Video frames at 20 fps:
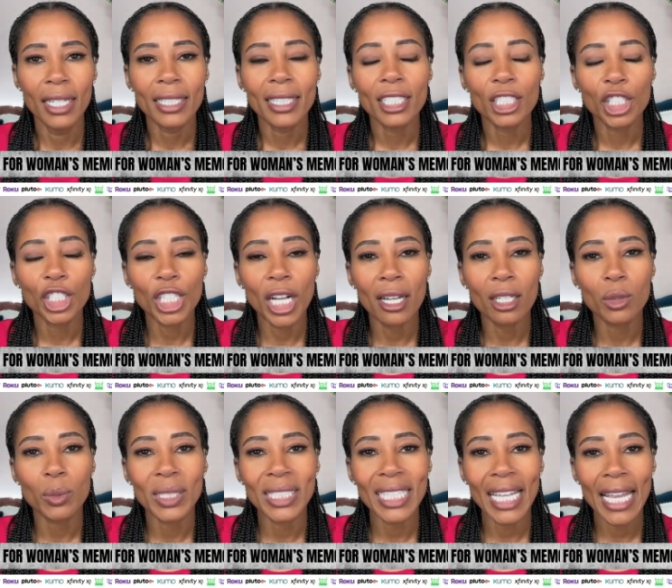This
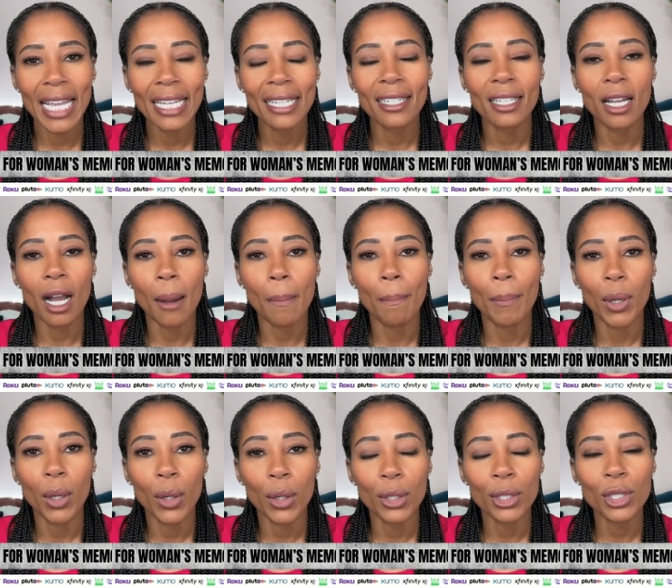child was handed a
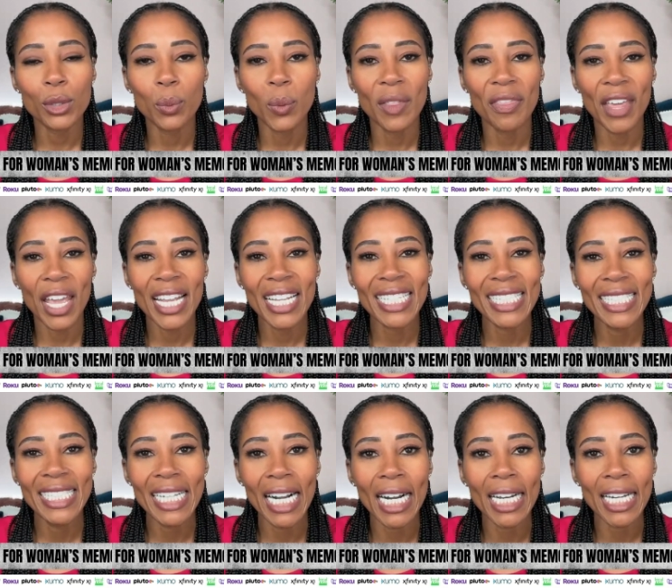purse with a
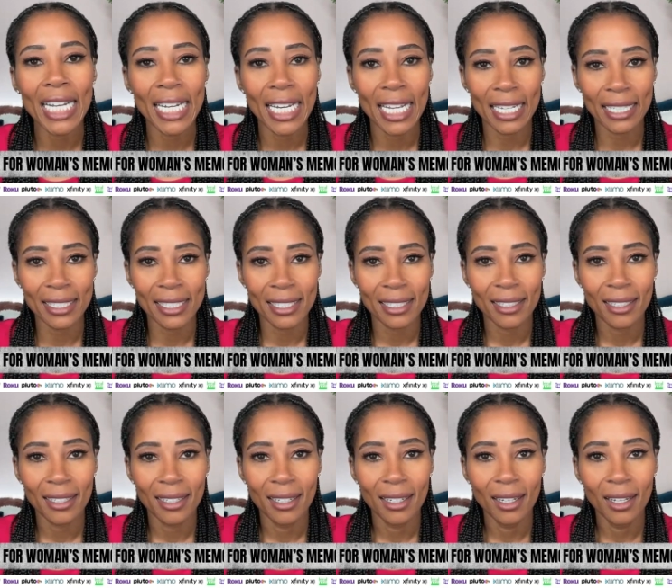gun in it.
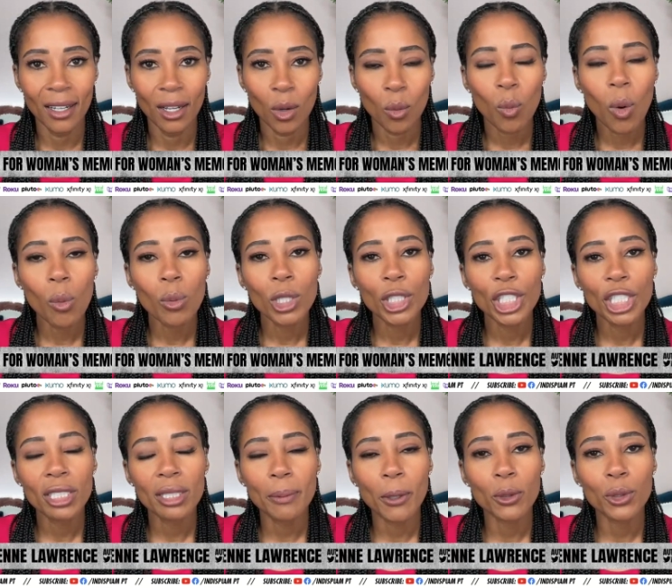What was
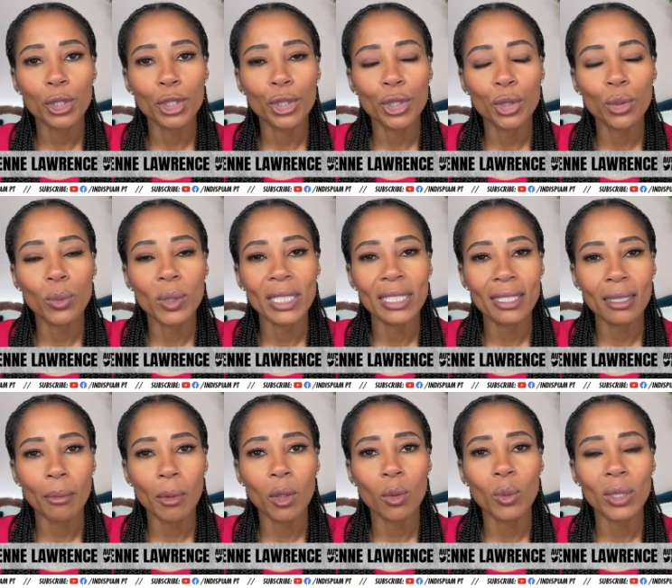she supposed to do when
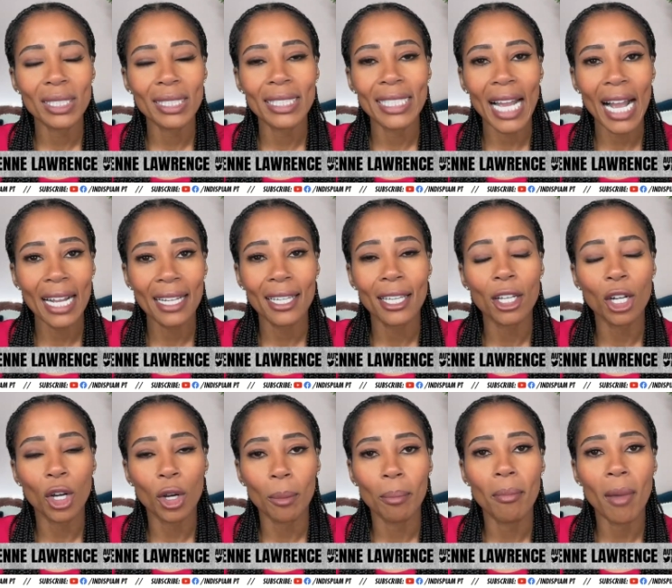someone was attacking
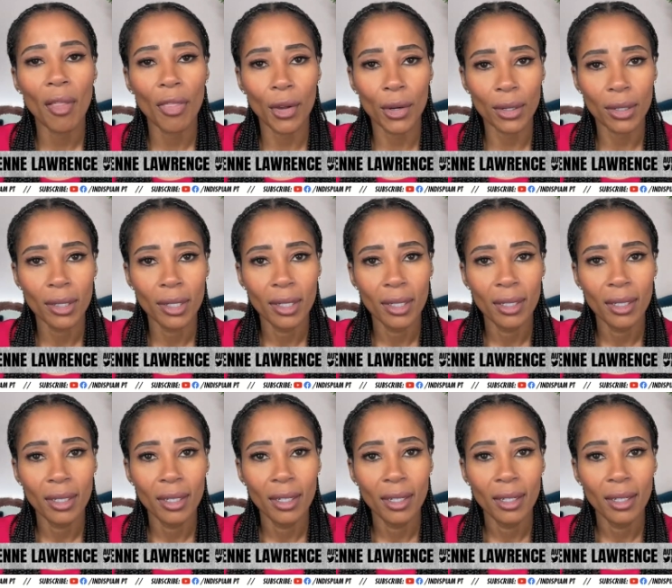her mother?
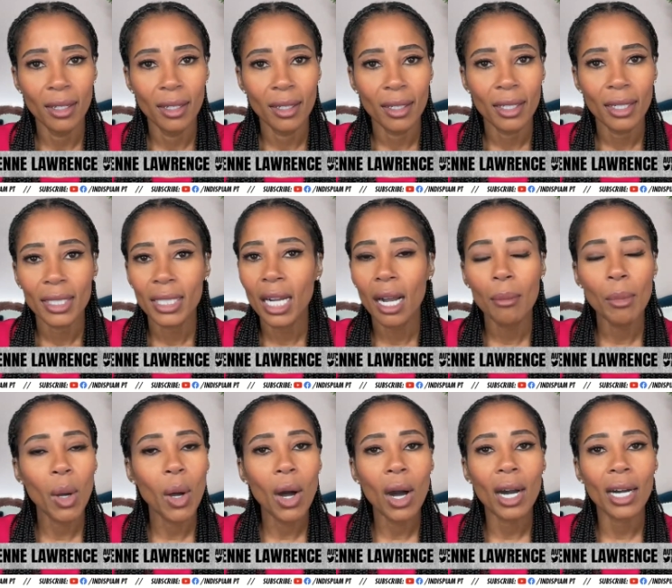
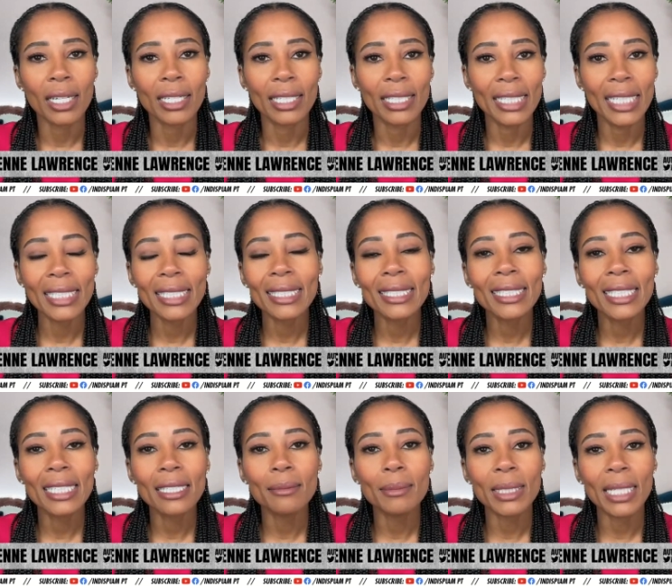Come on, this
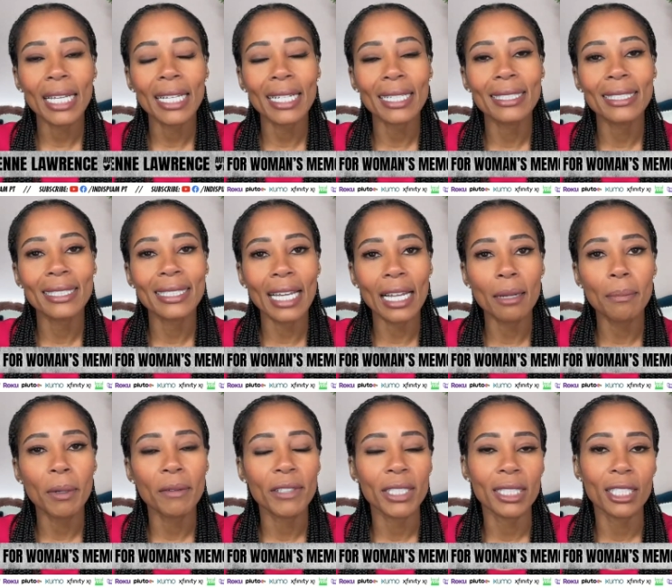seems like a
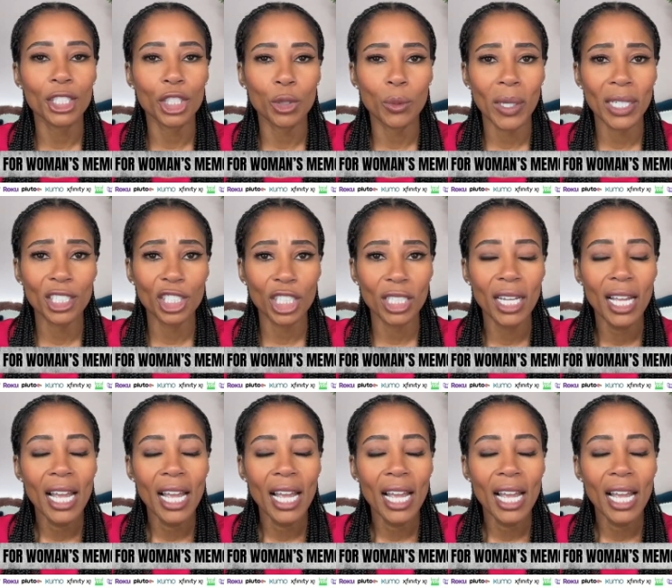setup of a situation,